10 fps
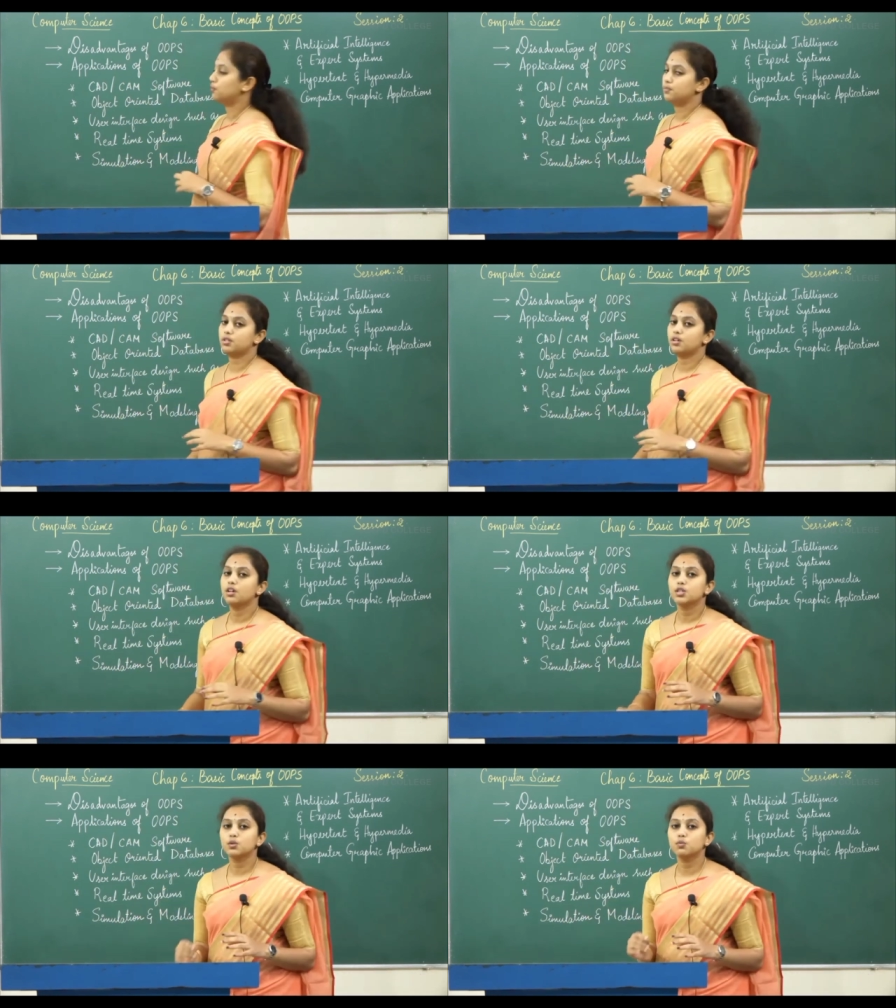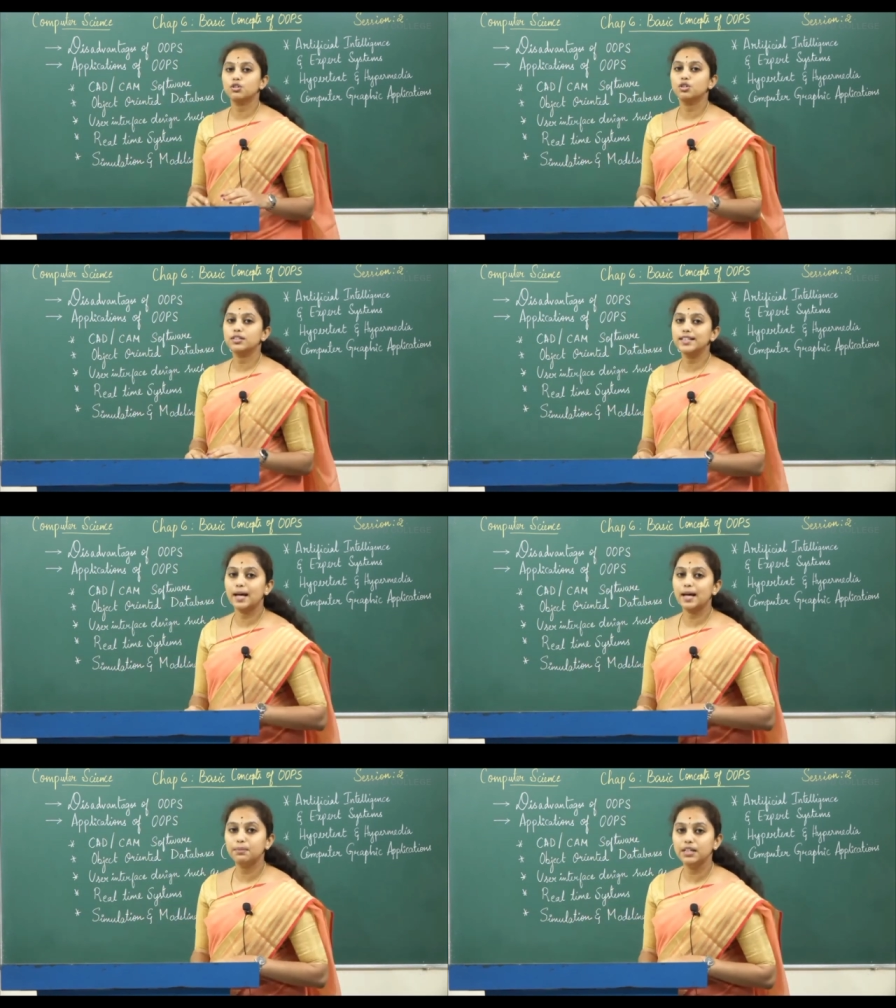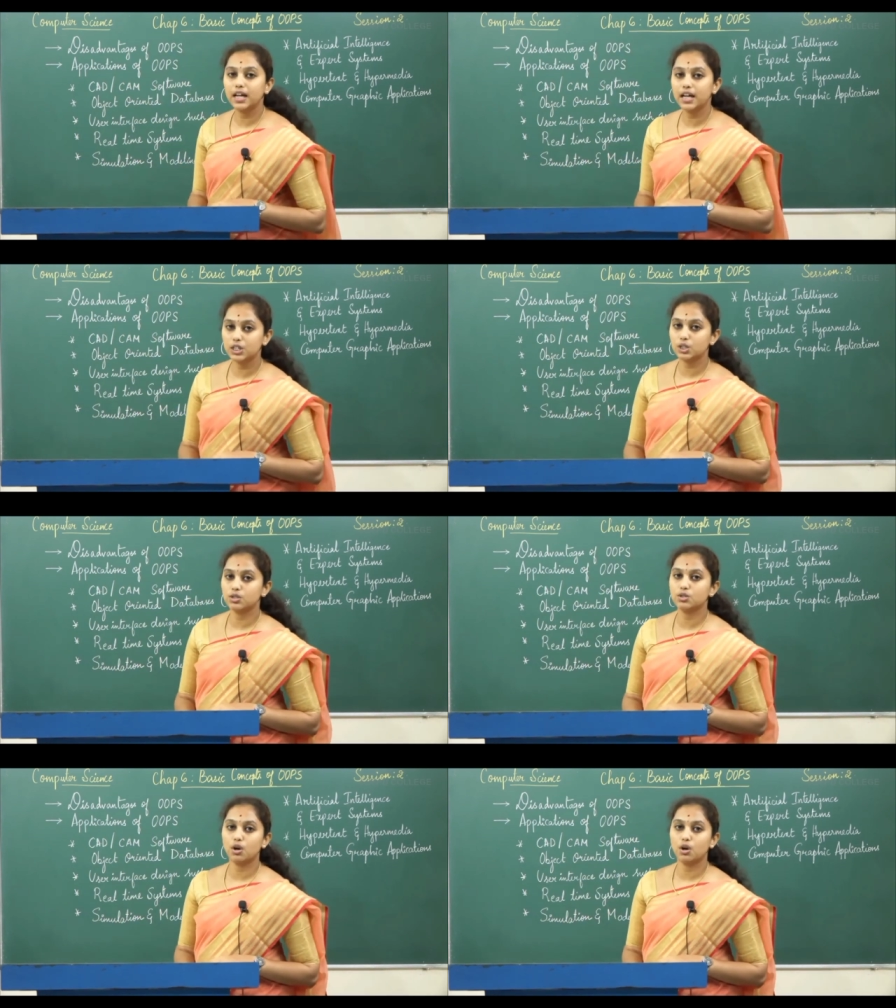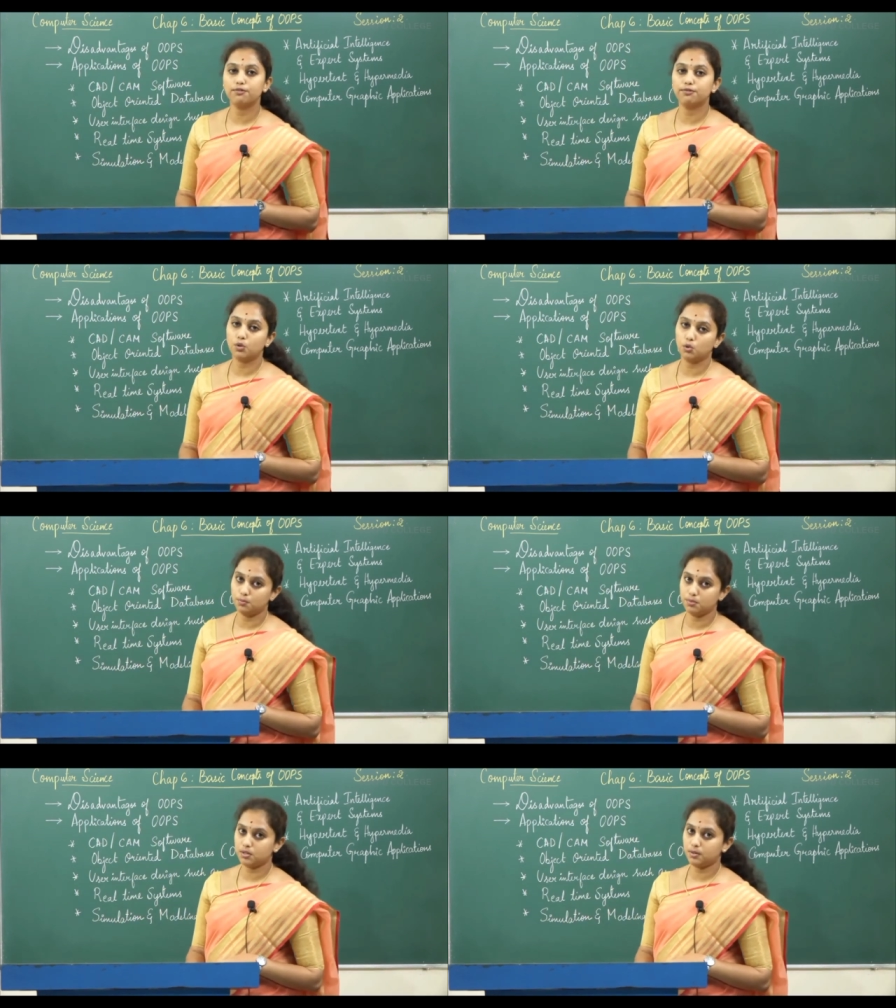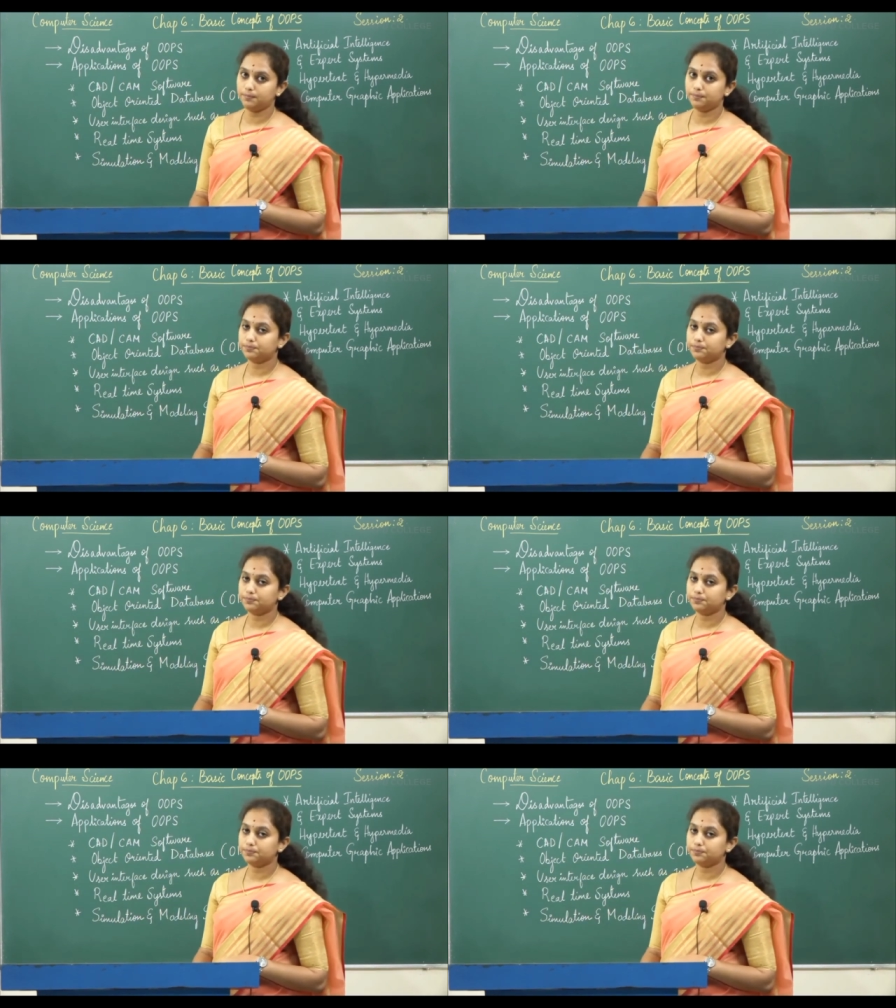OOPS. So what are the applications of OOPS?